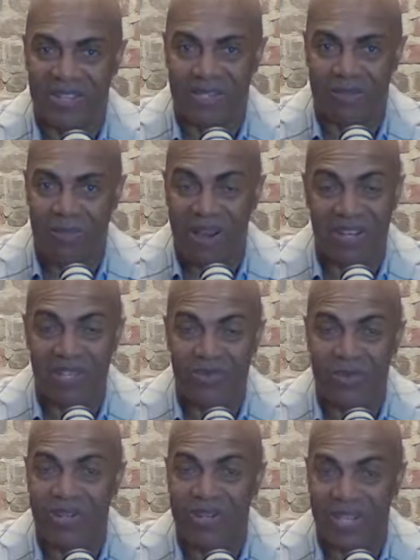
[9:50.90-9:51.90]
part of this
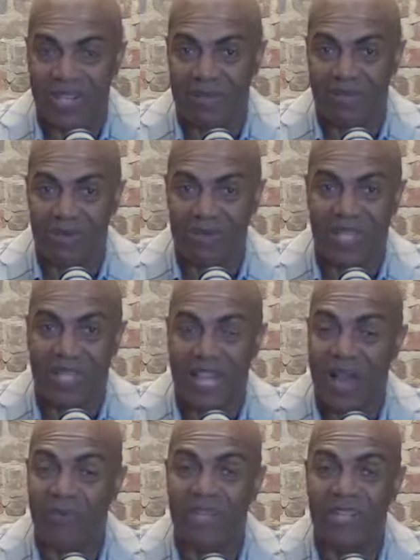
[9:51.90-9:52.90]
world and the music and how
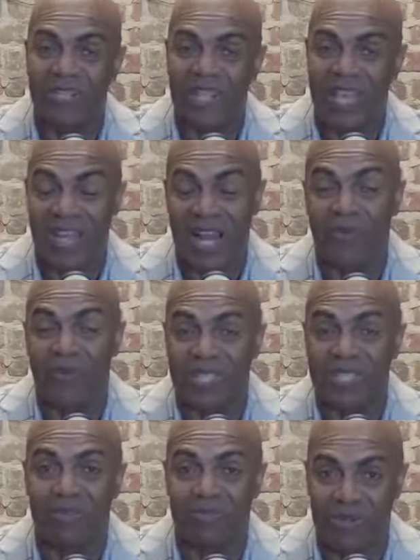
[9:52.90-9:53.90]
we entertain and how we listen
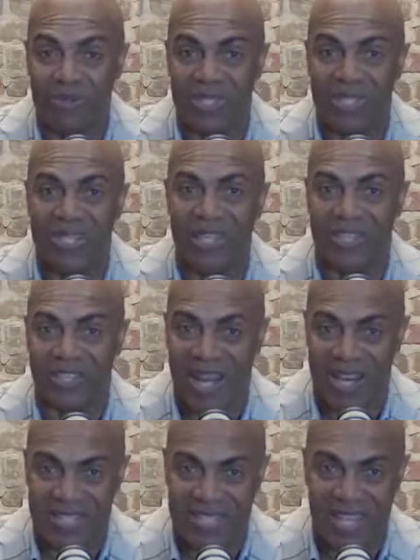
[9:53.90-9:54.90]
to music in the
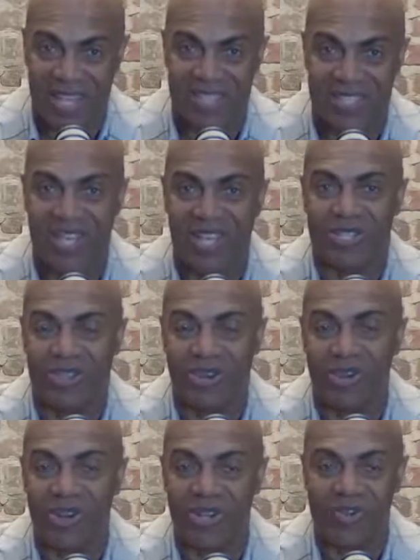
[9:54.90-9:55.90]
United States. So don't
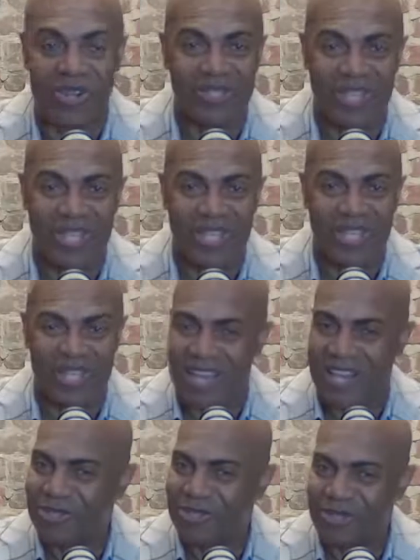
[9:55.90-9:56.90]
go nowhere. Don't touch that dial.
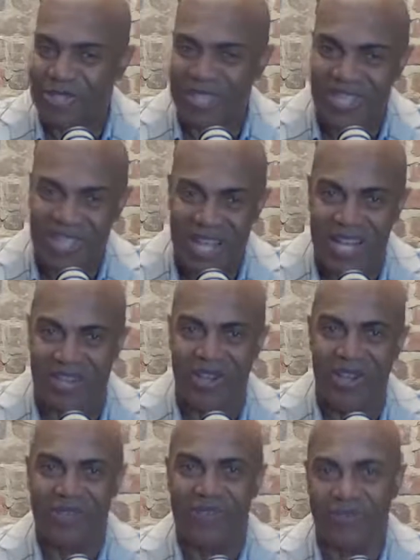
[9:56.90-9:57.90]
You're tuning in the cellar
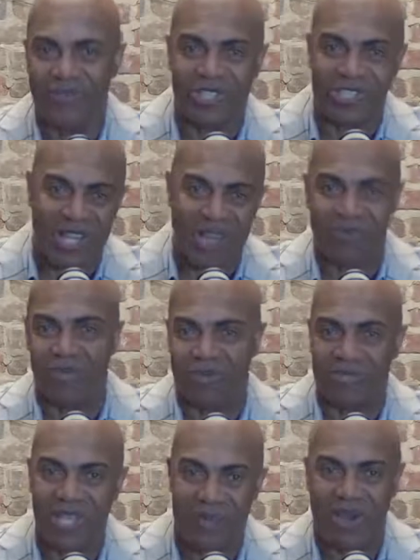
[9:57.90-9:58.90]
with Richard Glover, where we
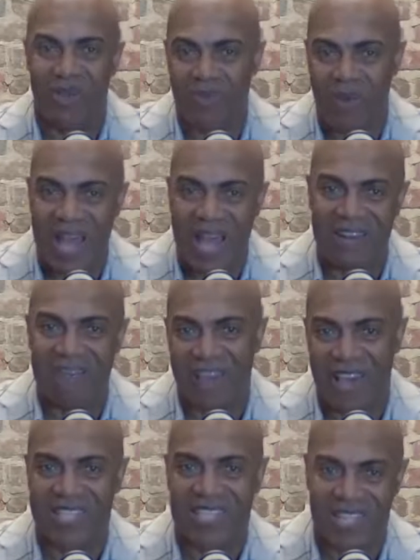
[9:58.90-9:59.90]
talk about wine,
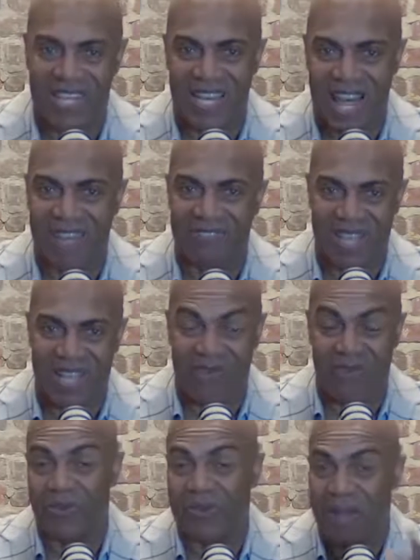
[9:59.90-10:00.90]
fashion, and lifestyle.
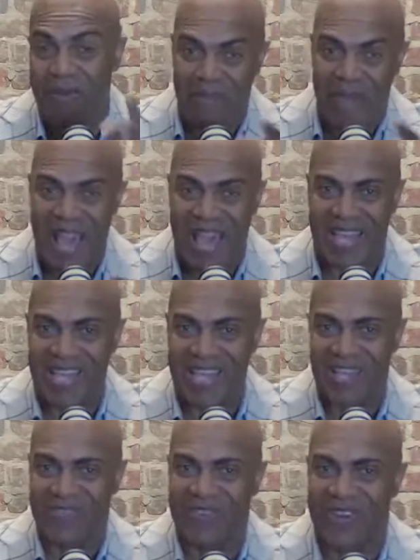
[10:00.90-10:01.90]
When we come back,
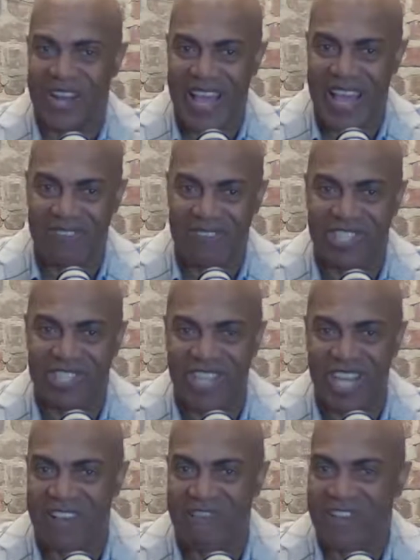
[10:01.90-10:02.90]
we're going to have Chef